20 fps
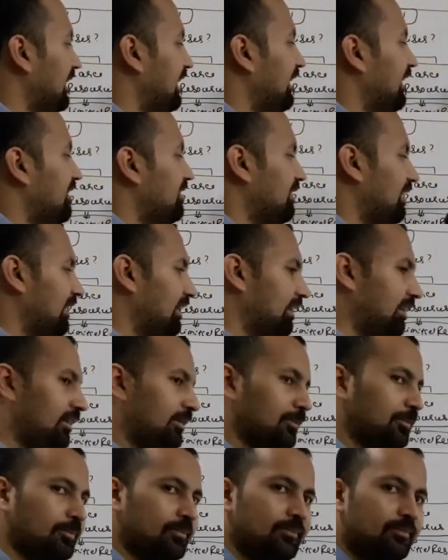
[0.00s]
meaning is clear.
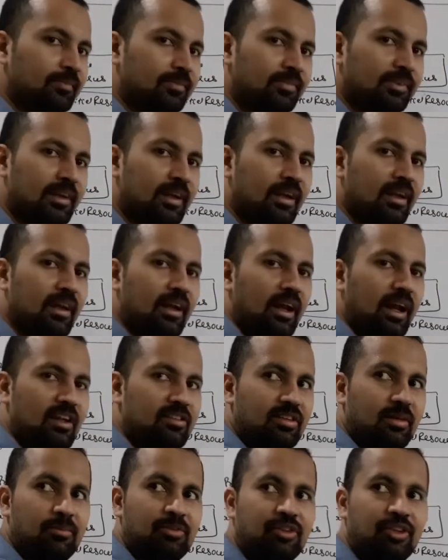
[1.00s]

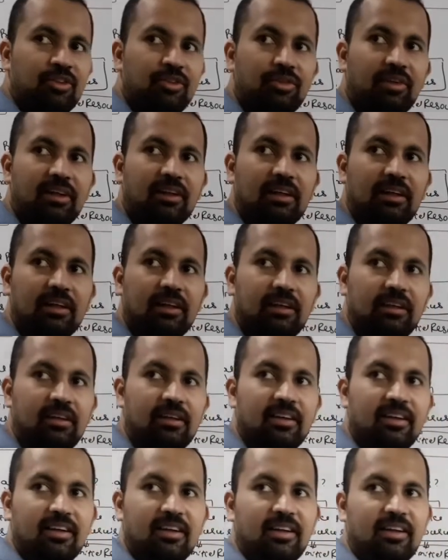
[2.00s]
Assumptions were
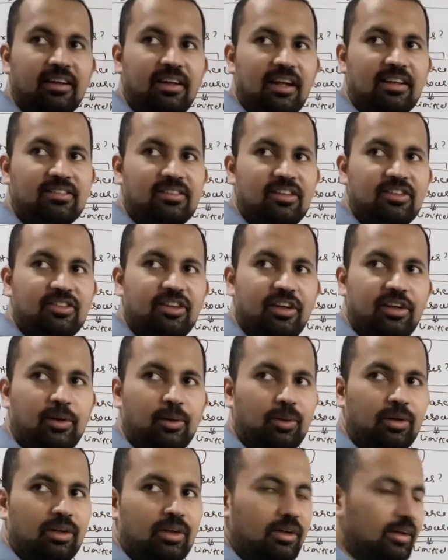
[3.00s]
clear. Next is
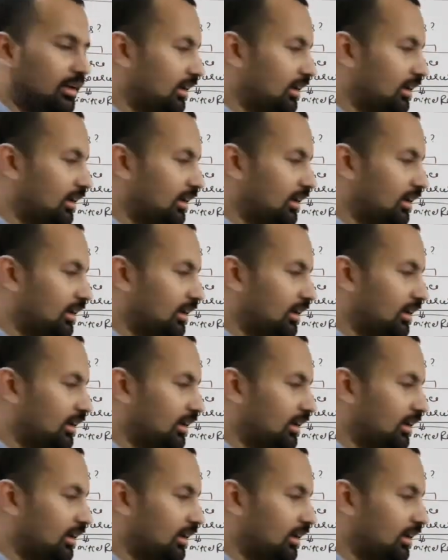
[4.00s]
schedule.